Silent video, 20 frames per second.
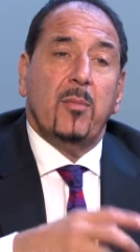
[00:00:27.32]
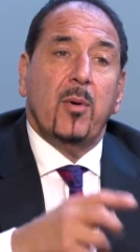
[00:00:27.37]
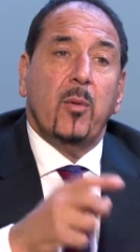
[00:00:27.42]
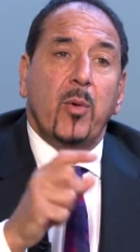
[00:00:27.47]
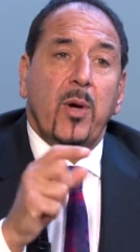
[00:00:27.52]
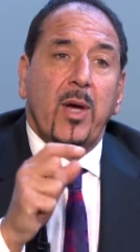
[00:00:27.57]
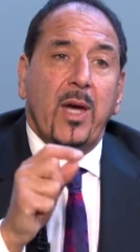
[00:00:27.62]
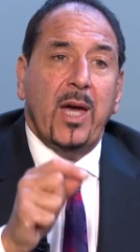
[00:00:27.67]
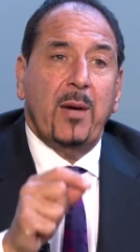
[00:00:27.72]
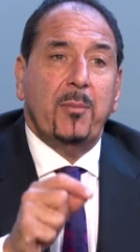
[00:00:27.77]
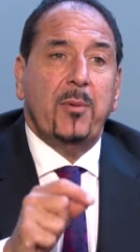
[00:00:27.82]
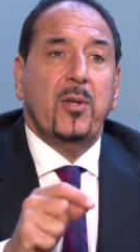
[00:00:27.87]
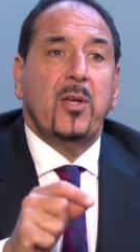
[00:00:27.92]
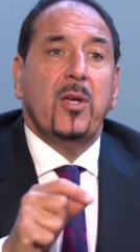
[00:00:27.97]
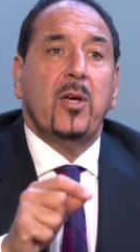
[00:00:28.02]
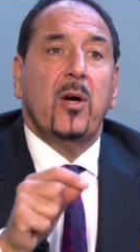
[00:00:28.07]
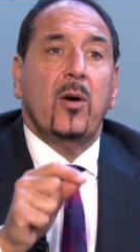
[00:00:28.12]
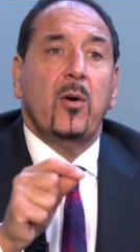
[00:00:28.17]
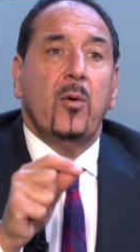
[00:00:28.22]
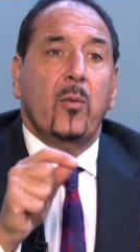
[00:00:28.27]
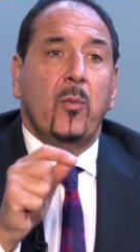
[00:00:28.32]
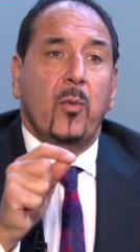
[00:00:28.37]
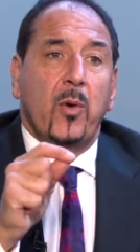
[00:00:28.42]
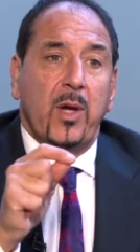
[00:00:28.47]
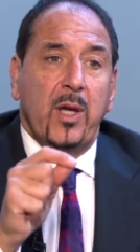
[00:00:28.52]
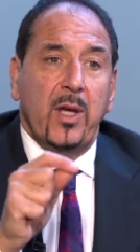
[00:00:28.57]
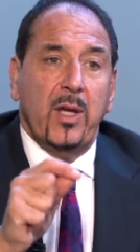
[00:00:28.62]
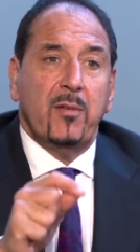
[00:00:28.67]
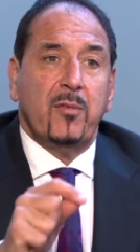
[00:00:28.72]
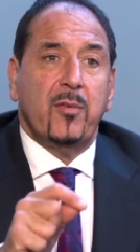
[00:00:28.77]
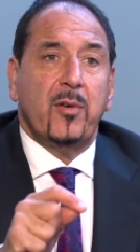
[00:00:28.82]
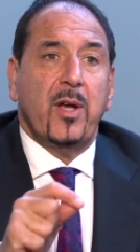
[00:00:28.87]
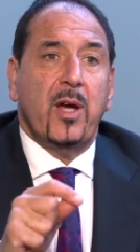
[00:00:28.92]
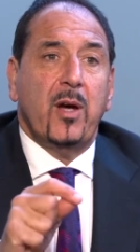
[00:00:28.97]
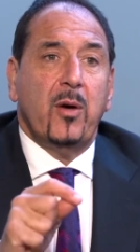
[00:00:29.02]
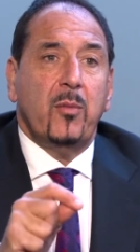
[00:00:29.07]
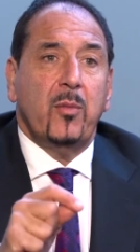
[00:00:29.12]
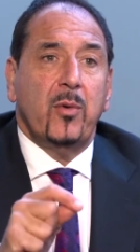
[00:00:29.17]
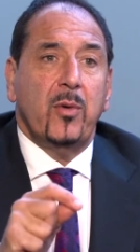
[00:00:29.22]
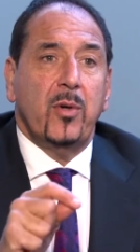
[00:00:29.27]
But we're happy to go wherever
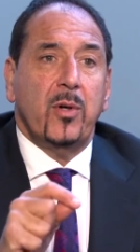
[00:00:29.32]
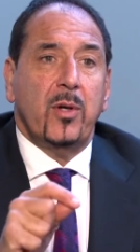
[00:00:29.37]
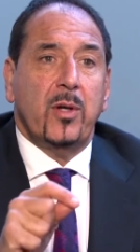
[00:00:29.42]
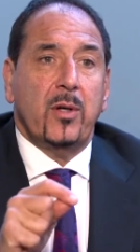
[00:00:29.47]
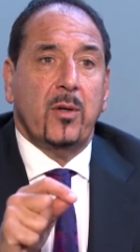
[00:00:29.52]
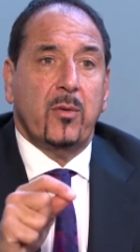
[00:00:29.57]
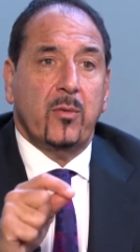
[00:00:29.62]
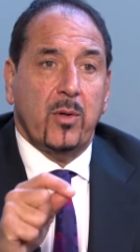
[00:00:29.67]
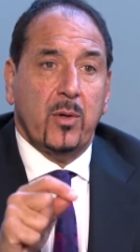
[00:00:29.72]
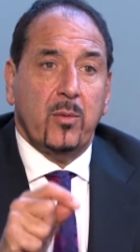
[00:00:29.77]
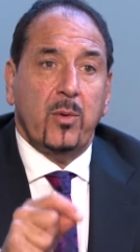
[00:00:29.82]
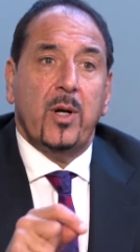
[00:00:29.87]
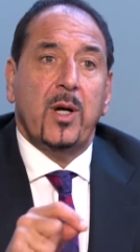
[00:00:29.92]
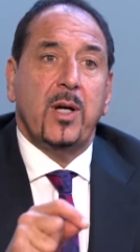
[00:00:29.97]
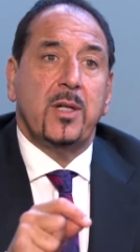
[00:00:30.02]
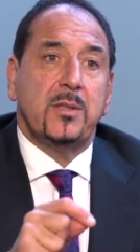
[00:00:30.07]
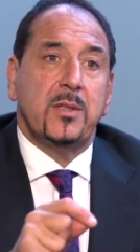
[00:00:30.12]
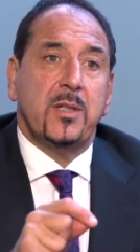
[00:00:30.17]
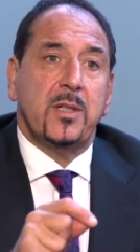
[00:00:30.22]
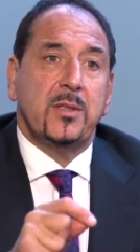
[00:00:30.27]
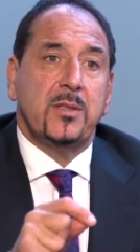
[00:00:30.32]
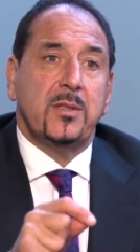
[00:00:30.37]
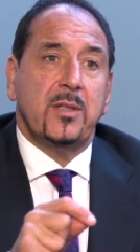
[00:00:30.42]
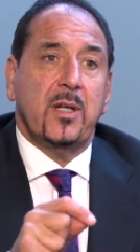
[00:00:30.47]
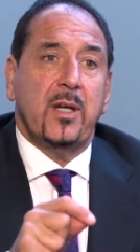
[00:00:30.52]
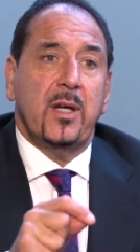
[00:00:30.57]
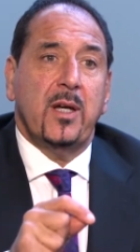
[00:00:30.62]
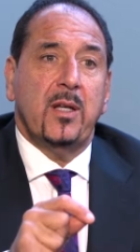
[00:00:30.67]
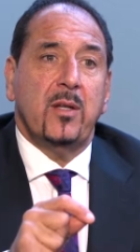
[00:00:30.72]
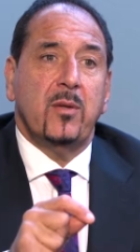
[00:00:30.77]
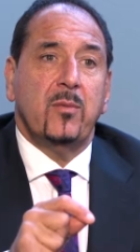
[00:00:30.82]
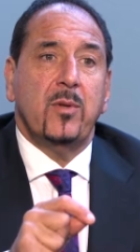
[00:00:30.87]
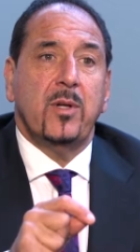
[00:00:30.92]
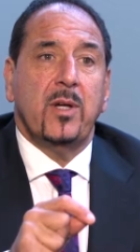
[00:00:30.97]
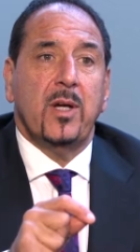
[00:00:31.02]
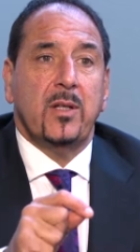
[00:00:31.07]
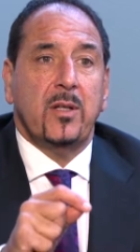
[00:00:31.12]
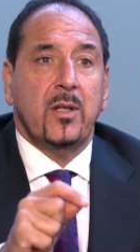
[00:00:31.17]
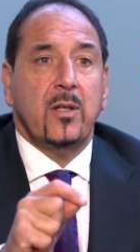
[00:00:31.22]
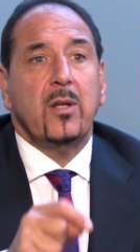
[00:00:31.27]
our work requires us and
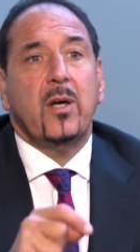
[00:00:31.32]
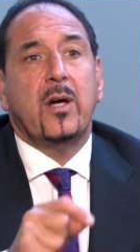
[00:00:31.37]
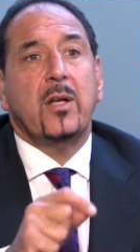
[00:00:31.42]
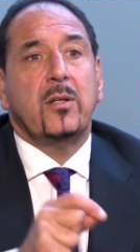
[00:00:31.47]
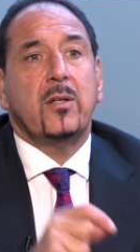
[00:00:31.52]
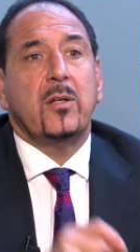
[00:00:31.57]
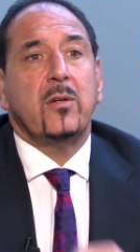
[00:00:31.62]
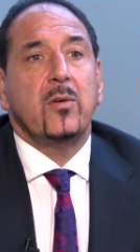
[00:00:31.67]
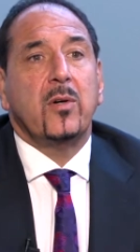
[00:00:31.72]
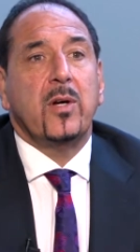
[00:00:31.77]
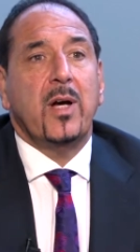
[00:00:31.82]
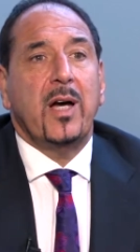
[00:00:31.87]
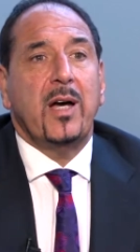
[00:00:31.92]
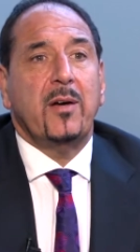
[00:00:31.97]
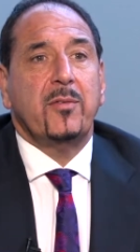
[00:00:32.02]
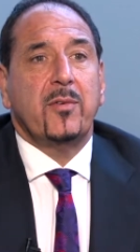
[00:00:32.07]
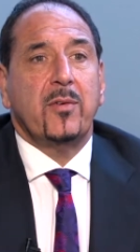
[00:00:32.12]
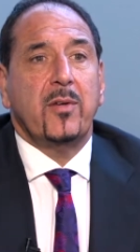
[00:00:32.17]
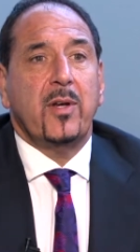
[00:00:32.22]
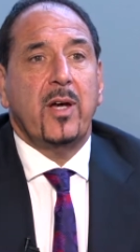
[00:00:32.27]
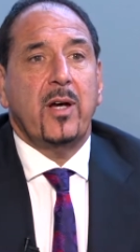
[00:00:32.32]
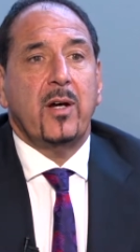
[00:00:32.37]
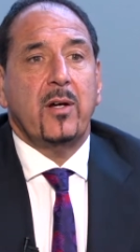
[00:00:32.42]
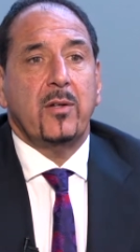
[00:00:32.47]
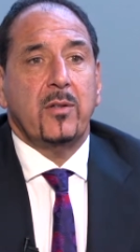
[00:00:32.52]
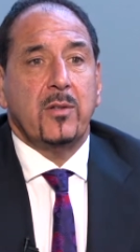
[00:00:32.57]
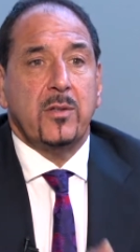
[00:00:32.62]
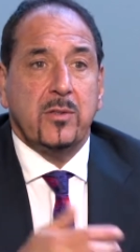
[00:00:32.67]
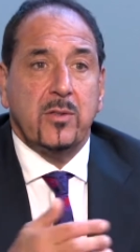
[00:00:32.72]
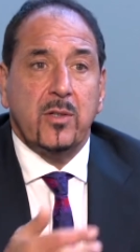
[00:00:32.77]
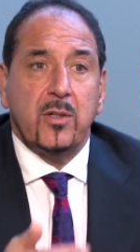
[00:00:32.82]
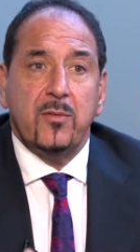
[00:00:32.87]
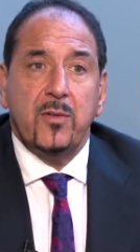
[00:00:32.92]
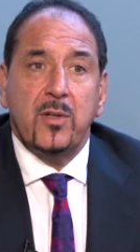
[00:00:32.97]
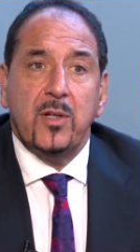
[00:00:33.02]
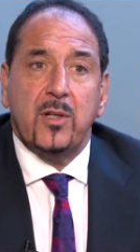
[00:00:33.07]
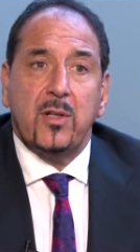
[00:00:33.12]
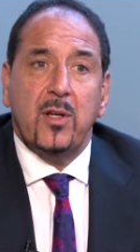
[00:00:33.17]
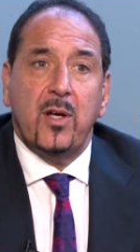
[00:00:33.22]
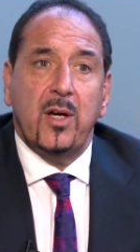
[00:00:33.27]
we are delighted to look after our
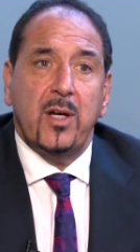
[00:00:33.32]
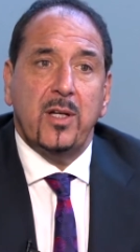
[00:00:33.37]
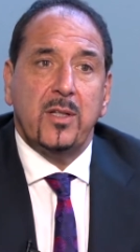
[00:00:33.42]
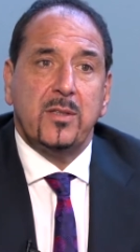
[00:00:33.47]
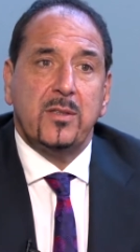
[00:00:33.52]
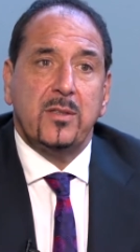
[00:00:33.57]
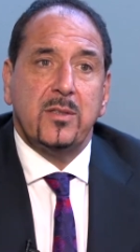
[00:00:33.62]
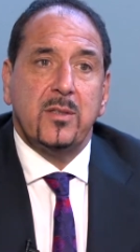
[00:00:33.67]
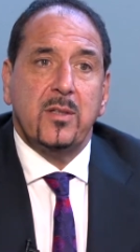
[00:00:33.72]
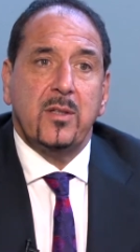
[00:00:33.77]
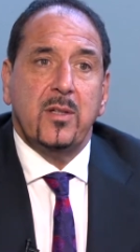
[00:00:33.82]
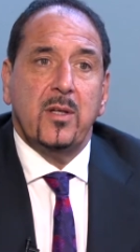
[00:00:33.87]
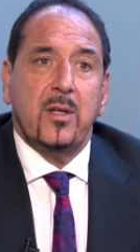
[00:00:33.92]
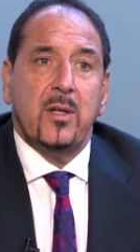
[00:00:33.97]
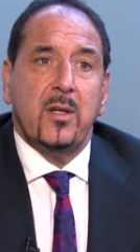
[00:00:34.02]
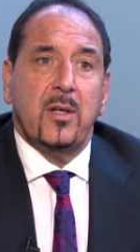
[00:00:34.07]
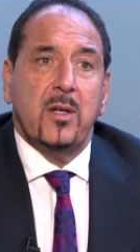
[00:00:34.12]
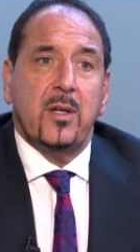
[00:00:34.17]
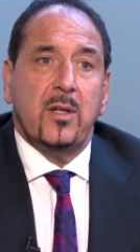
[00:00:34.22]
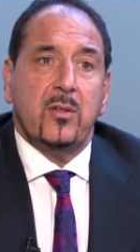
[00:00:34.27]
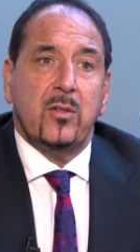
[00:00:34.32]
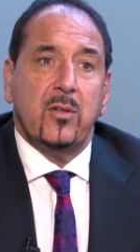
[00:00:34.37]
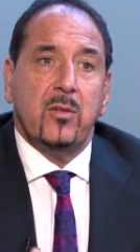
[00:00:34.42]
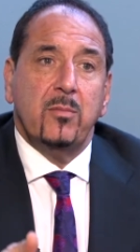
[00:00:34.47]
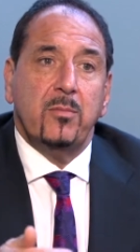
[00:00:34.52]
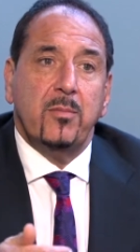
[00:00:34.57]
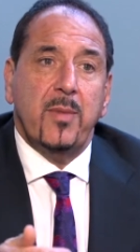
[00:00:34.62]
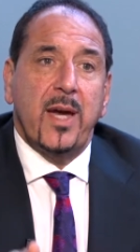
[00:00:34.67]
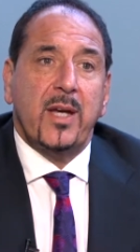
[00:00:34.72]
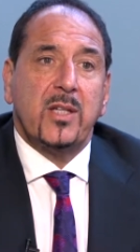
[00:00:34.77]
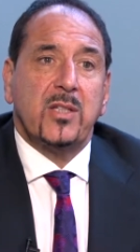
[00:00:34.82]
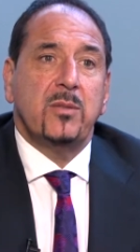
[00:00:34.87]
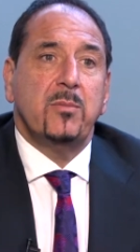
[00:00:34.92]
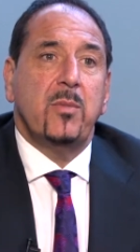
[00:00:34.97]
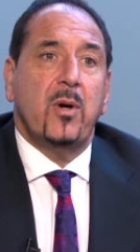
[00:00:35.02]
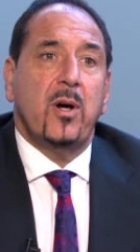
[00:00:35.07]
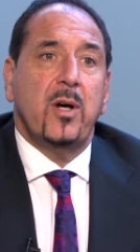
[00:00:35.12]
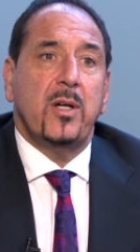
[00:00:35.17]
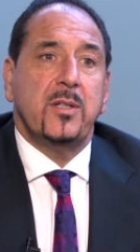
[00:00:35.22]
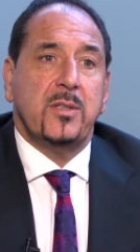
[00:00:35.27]
deserving clients to
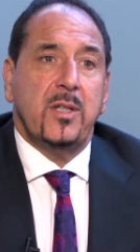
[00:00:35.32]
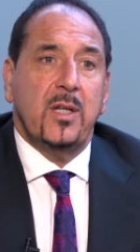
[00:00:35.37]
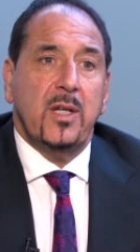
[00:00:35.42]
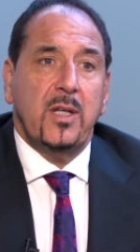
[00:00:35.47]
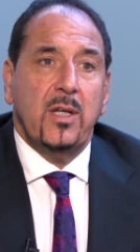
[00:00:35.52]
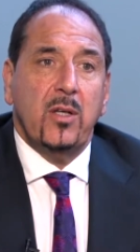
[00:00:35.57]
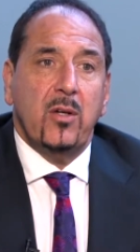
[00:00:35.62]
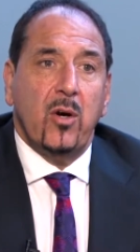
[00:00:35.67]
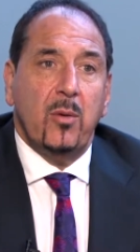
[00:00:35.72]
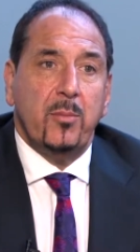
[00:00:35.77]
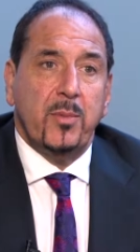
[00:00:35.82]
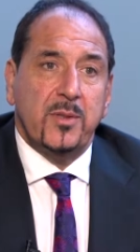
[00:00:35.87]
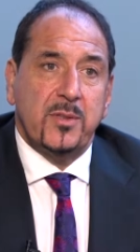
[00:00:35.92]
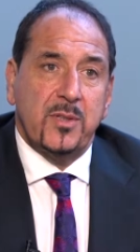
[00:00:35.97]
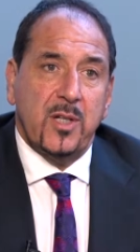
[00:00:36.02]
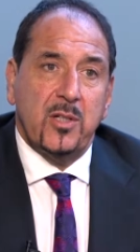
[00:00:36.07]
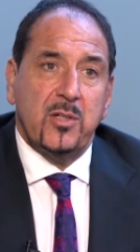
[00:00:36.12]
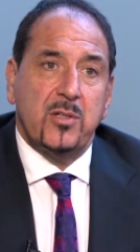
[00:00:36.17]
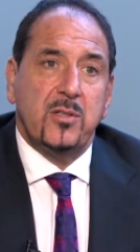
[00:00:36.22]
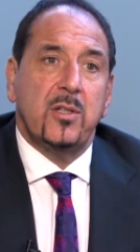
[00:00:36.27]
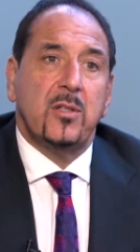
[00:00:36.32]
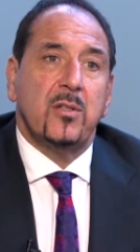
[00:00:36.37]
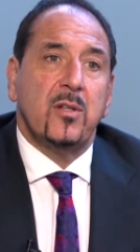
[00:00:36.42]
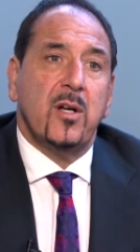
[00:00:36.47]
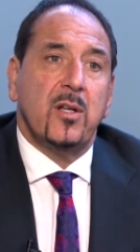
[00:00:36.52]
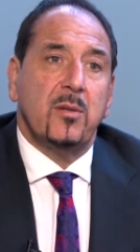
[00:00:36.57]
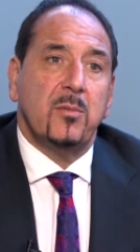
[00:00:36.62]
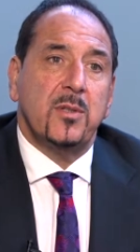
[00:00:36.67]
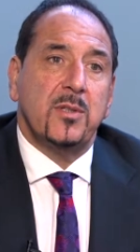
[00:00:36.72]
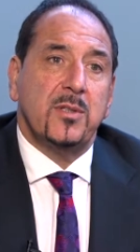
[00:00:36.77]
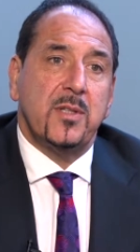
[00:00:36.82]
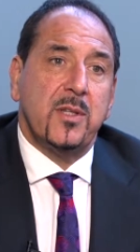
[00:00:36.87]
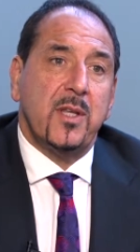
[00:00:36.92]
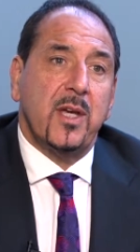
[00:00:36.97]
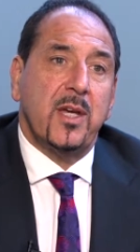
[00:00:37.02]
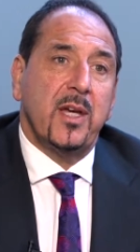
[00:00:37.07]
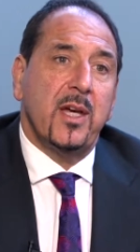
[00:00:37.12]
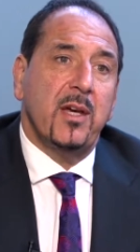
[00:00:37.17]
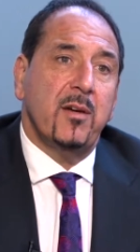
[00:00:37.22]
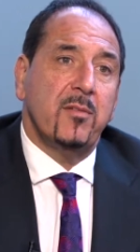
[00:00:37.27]
maximise any compensation entitlements that
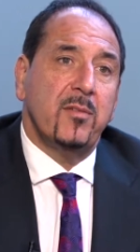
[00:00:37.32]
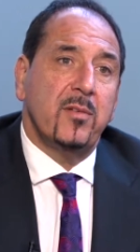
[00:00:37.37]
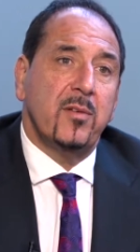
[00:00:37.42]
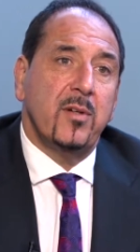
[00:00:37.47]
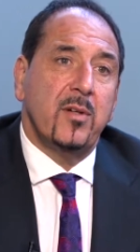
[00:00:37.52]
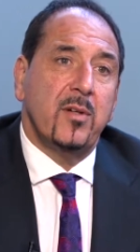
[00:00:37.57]
they have.